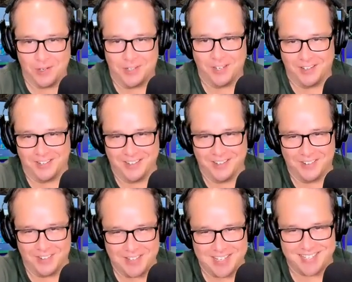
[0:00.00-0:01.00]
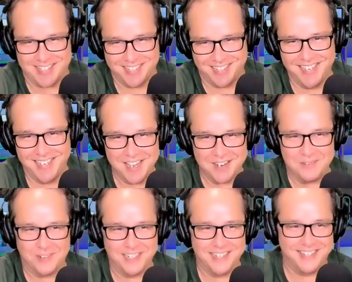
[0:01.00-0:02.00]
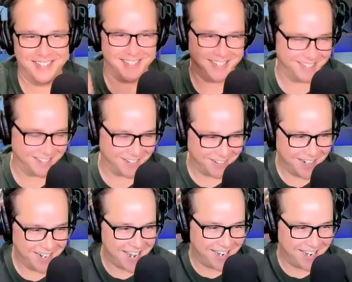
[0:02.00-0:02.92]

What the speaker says: dongles one to the other,